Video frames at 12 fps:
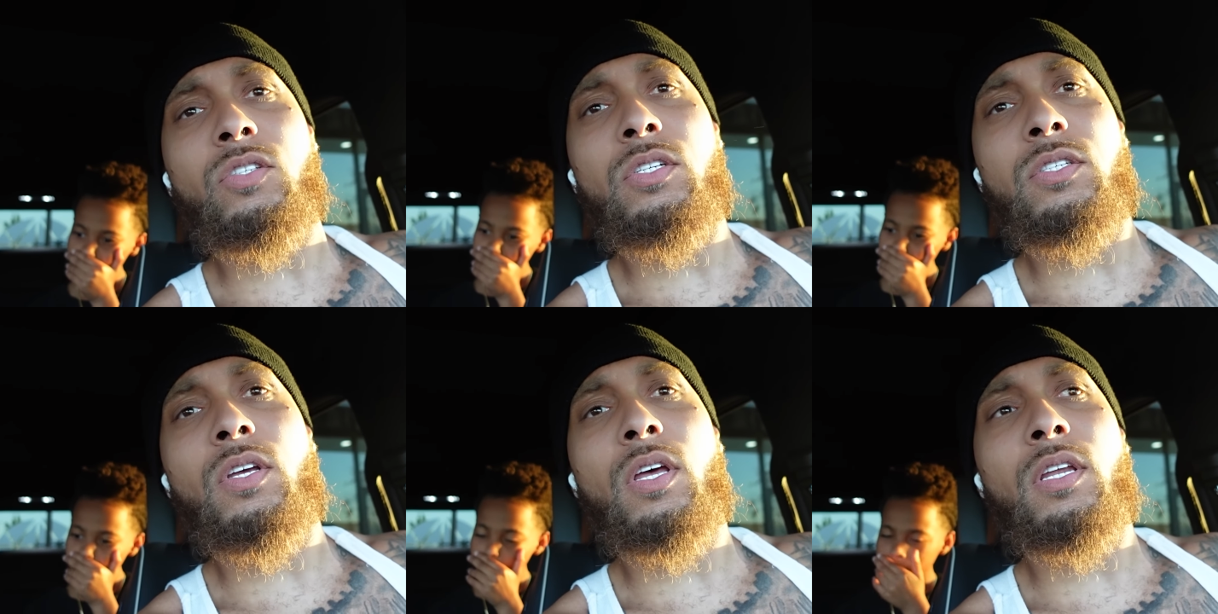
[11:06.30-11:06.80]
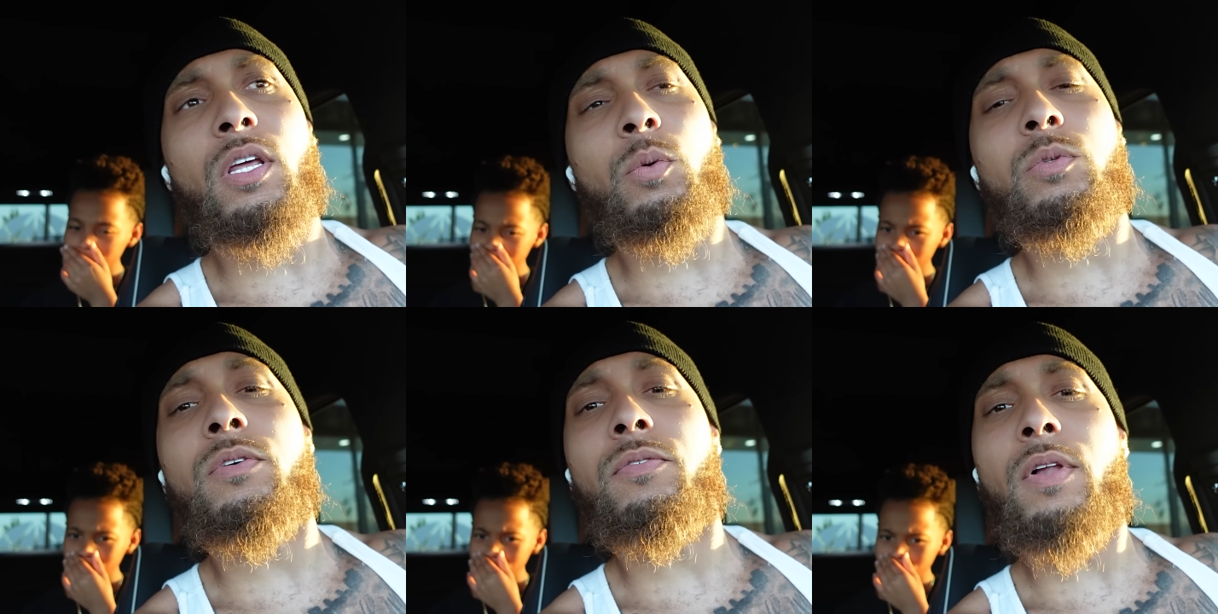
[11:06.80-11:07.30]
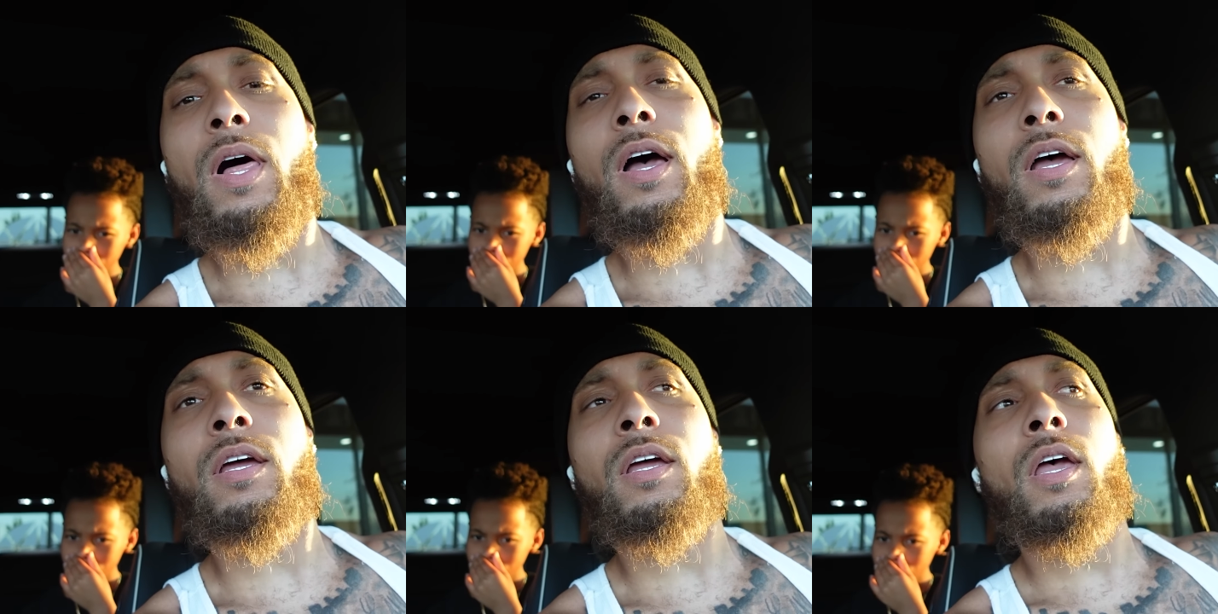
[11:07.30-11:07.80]
Speaker 1: she said it was a
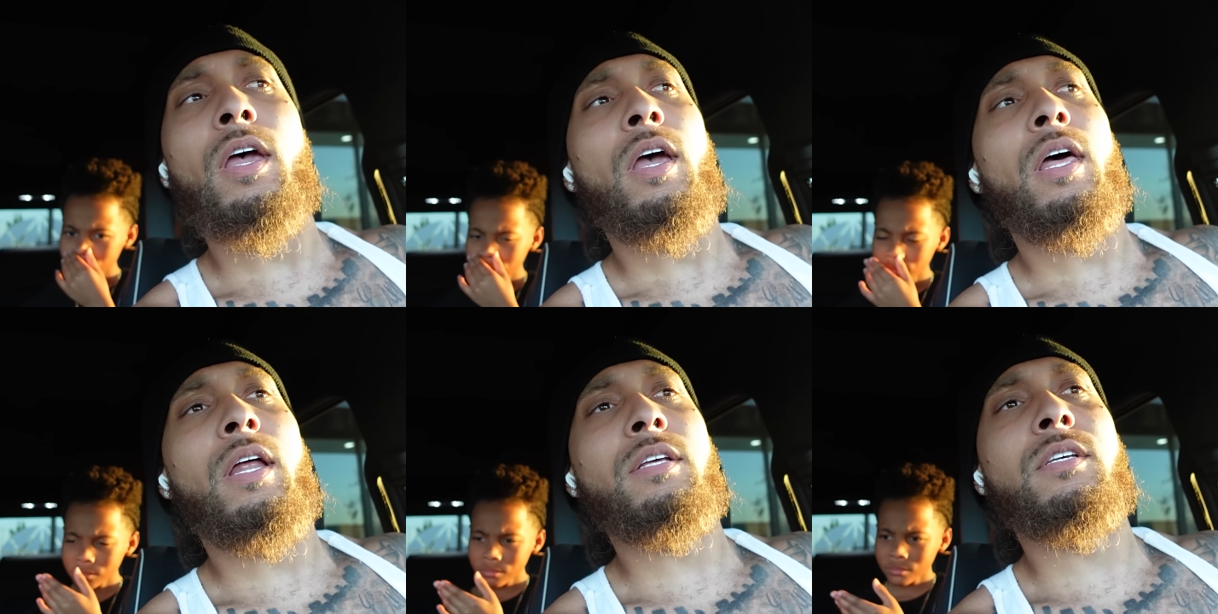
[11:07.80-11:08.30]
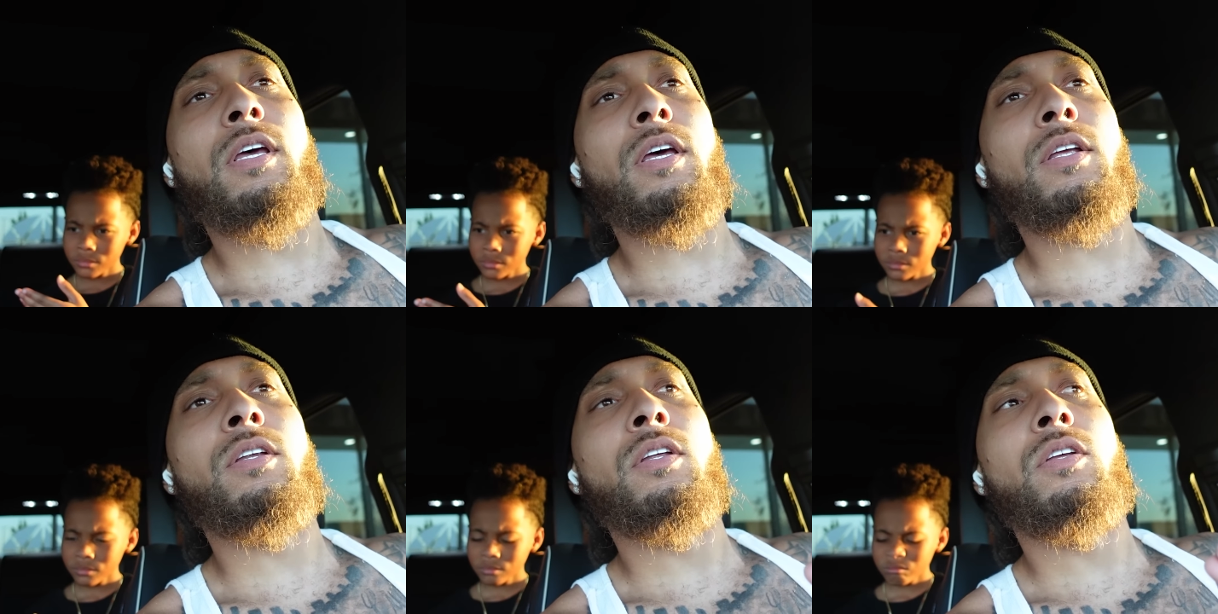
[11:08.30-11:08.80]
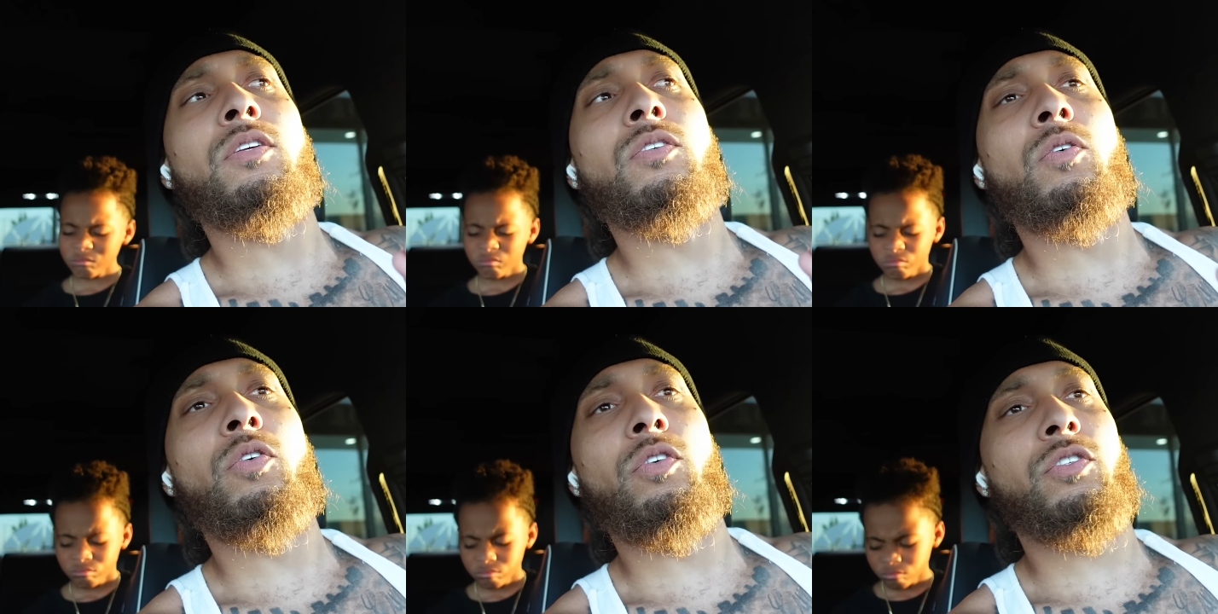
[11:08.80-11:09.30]
fly. And I said,
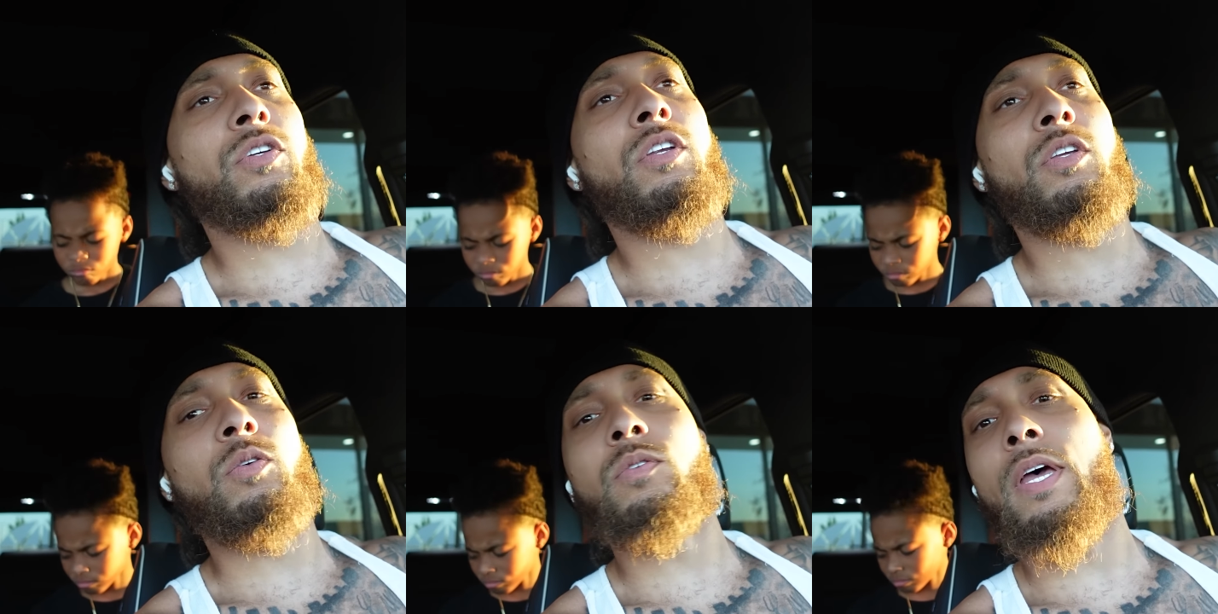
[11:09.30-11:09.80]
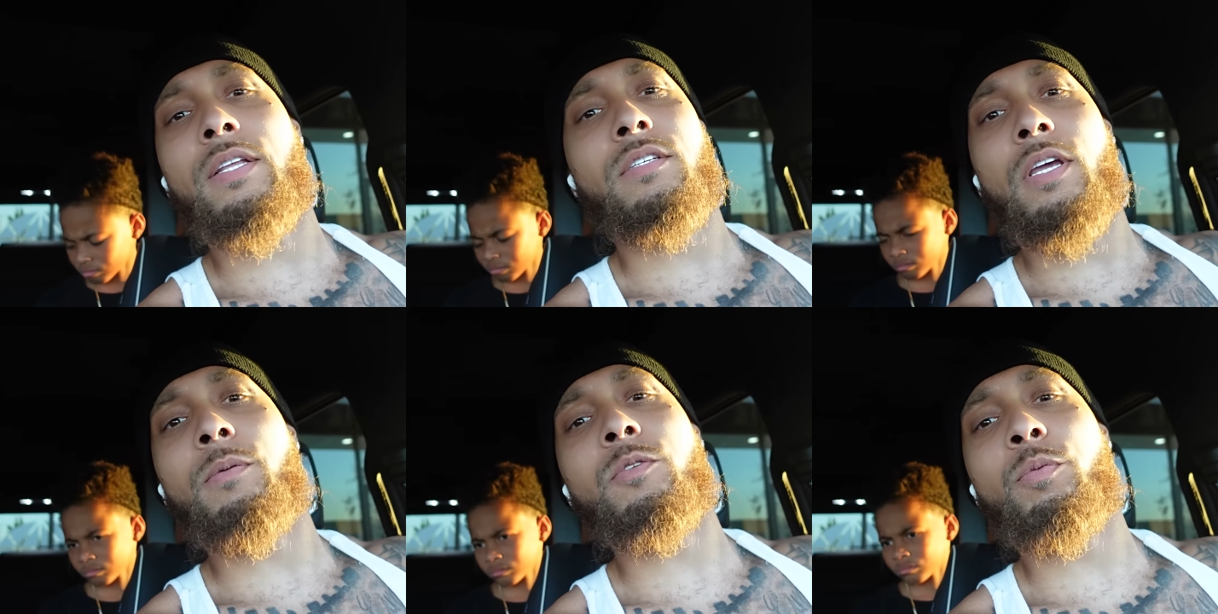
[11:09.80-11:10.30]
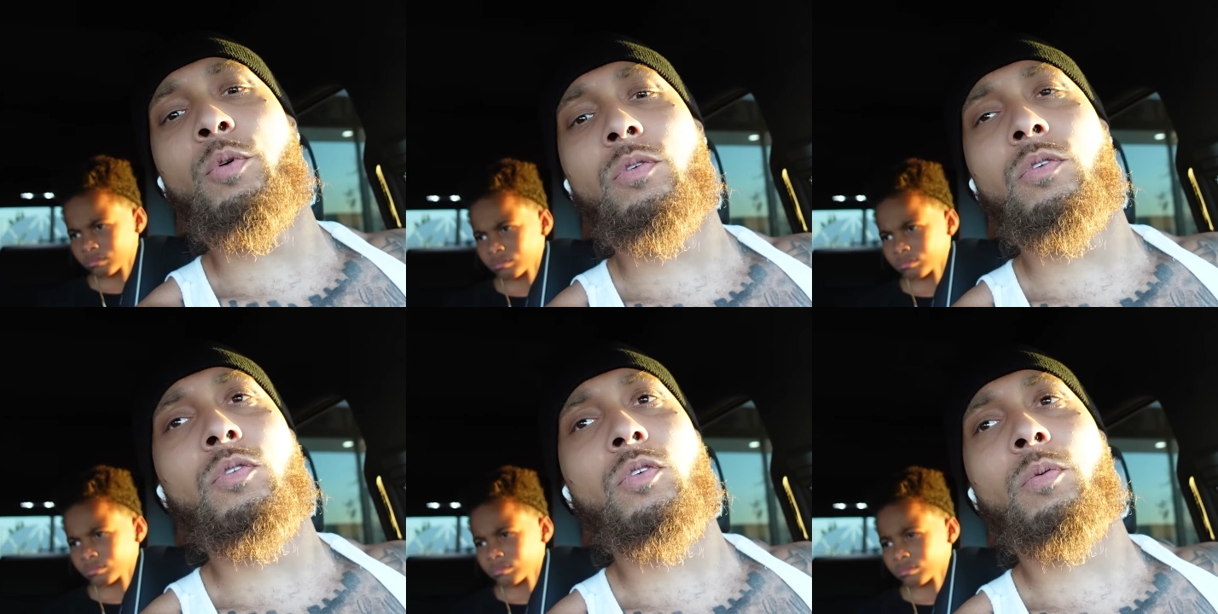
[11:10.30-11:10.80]
so you're just gonna use that same
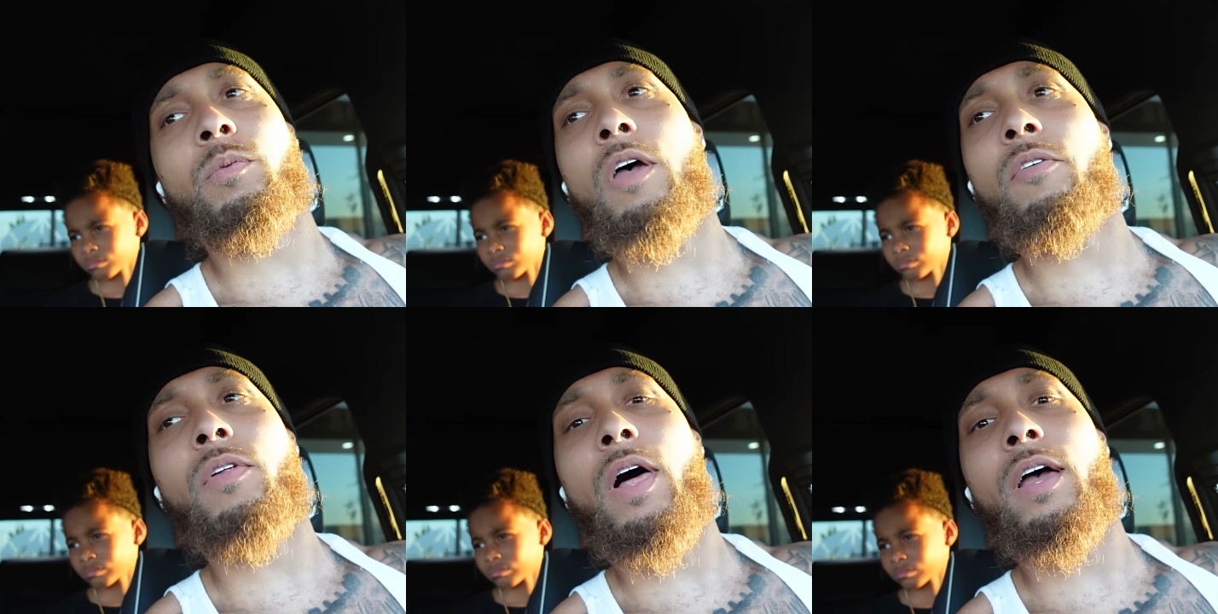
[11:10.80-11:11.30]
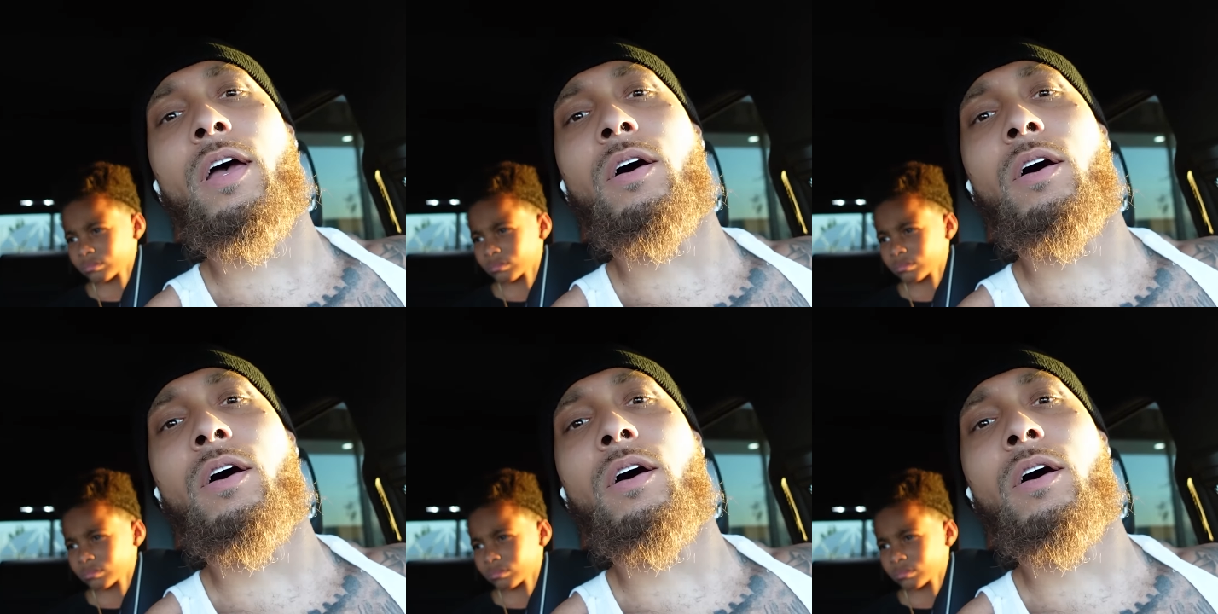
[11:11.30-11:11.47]
spoon you scoop that fly